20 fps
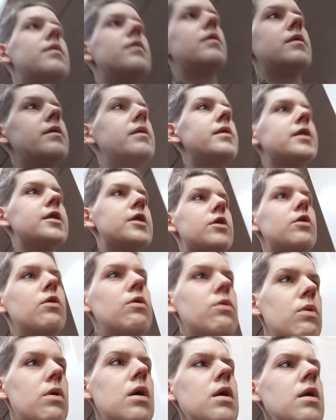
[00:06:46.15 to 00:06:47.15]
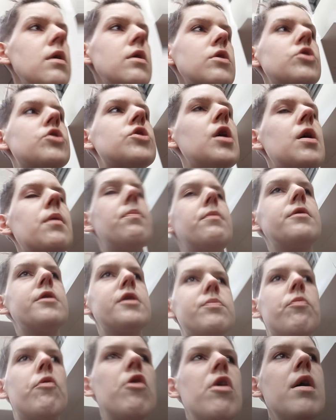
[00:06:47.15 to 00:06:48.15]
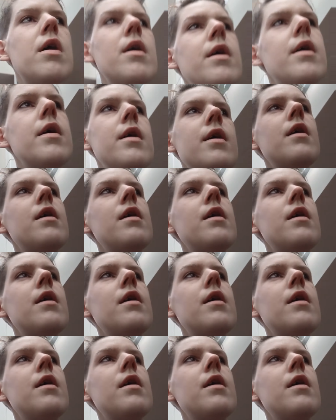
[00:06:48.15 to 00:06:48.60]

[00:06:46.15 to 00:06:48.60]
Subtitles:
Let's go on, shop and spray.